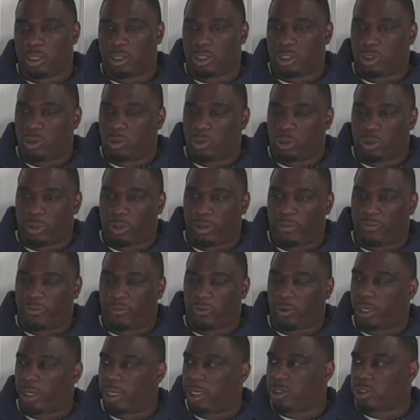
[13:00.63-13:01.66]
2, 3,
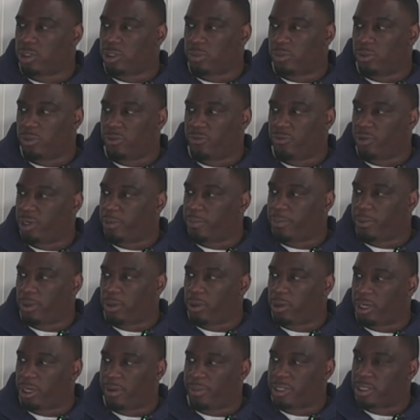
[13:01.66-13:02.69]
4 years removed from the
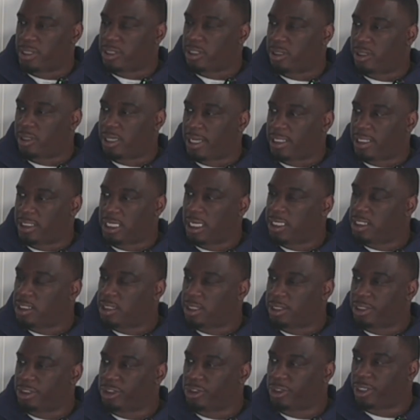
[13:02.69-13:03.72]
program and still like
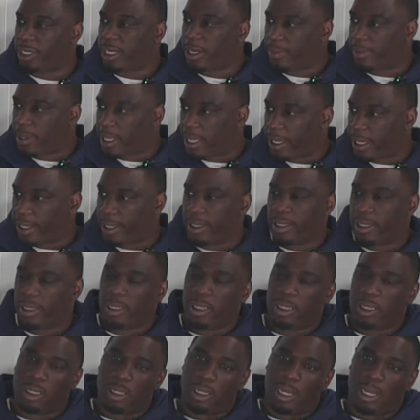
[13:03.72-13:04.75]
chasing a dream. Like,
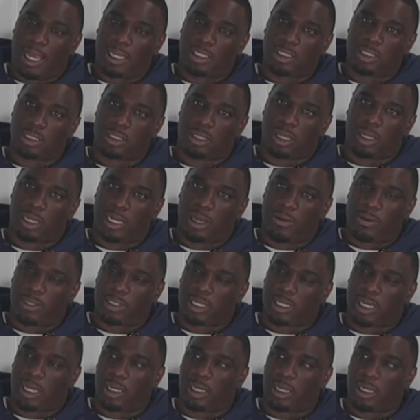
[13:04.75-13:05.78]
yeah. I just thought that
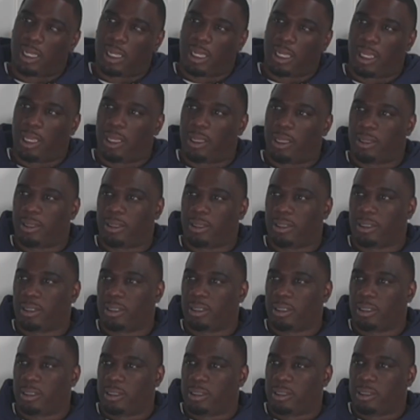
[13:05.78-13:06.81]
was kind of like,
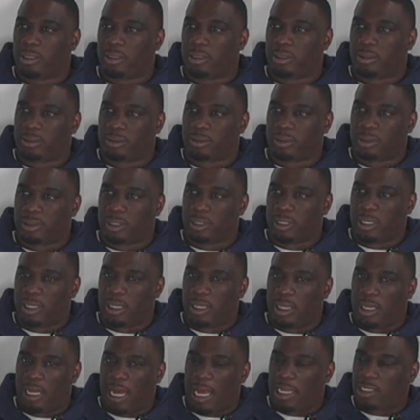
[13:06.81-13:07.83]

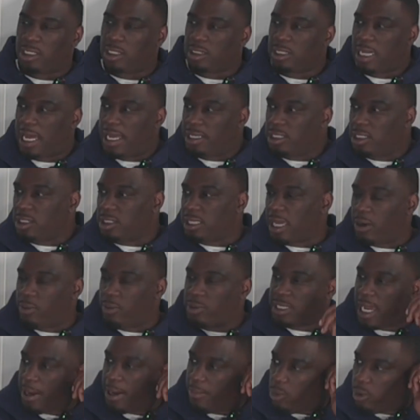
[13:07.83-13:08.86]
I just thought it
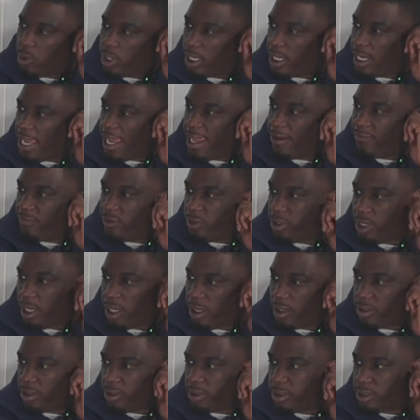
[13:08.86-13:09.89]
was like more to life,
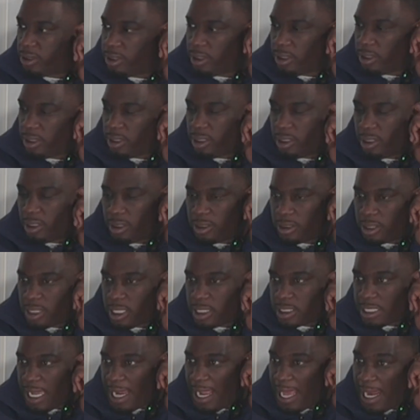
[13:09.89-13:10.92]
Yeah.
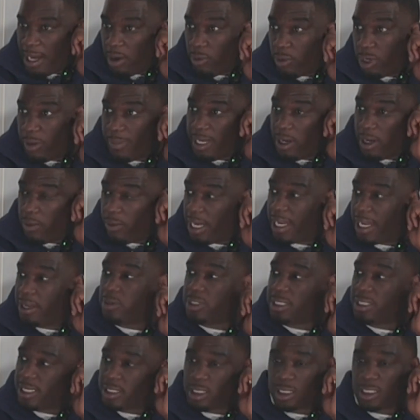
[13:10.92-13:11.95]
Cause like I don't want to be the one, like
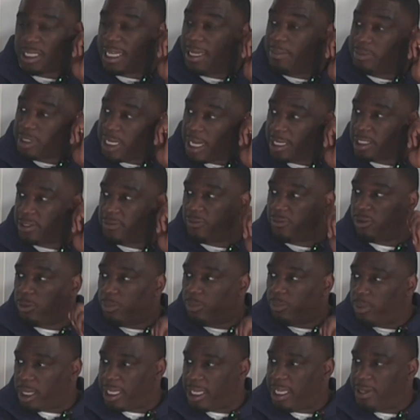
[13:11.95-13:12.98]
you said, just keep chasing
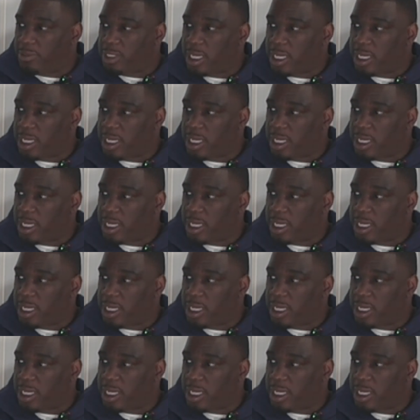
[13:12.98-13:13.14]
football.